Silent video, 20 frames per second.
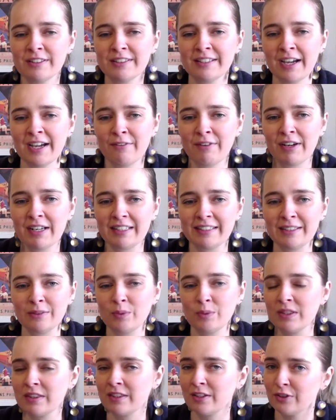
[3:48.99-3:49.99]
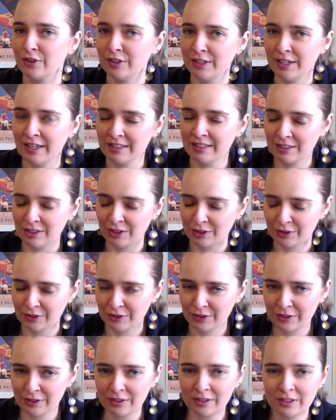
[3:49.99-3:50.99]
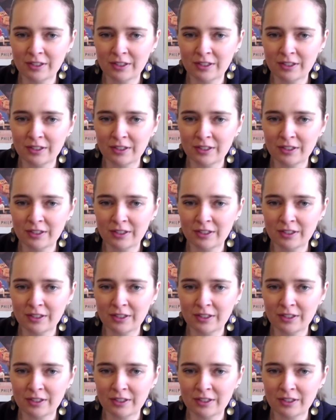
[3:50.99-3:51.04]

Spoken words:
directly with the ATO,